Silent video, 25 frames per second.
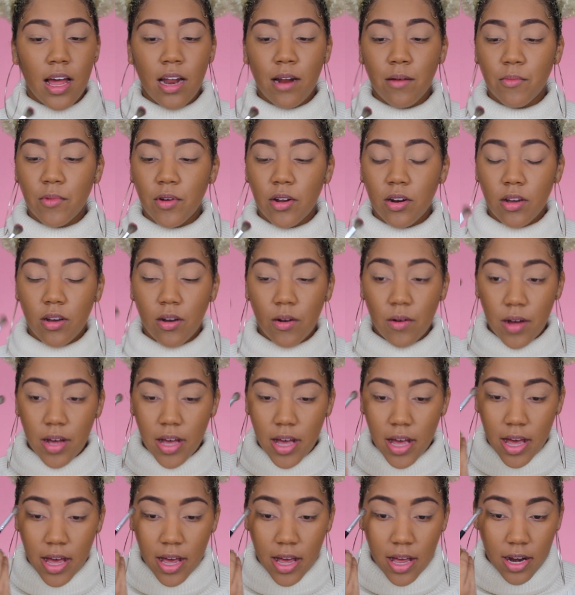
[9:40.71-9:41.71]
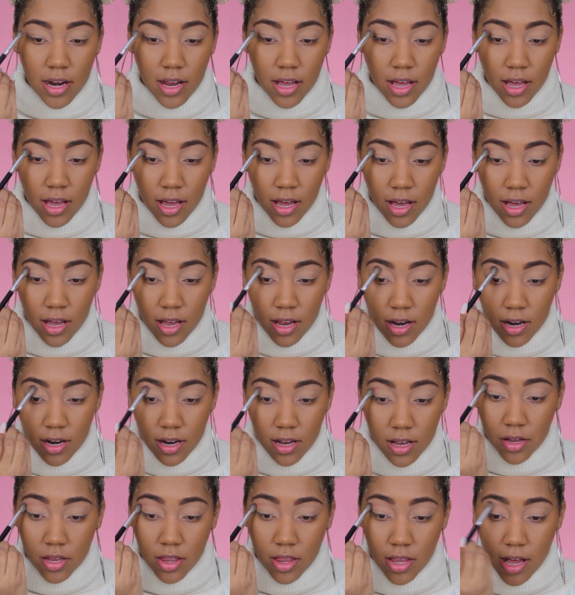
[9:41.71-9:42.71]
And I'm going to go ahead
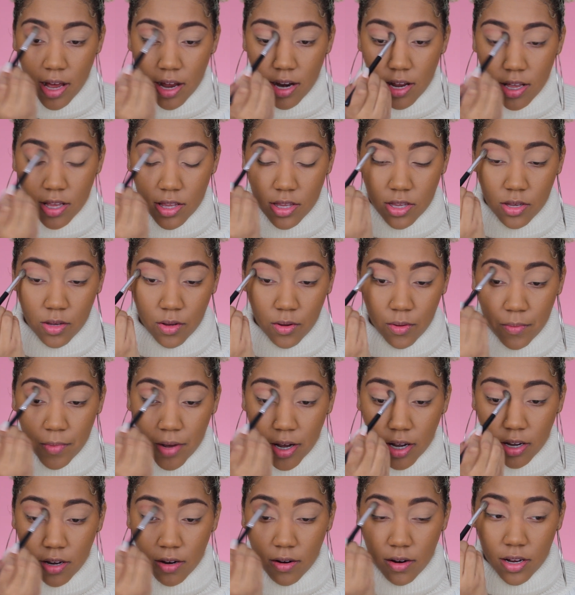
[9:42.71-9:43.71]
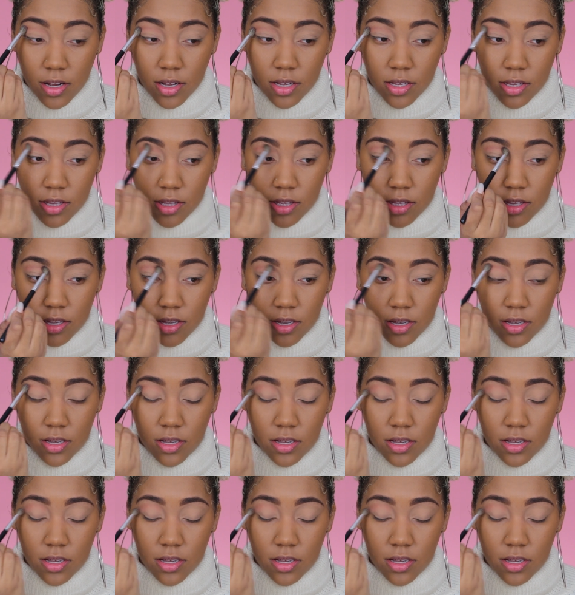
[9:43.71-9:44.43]
and put that into my crease.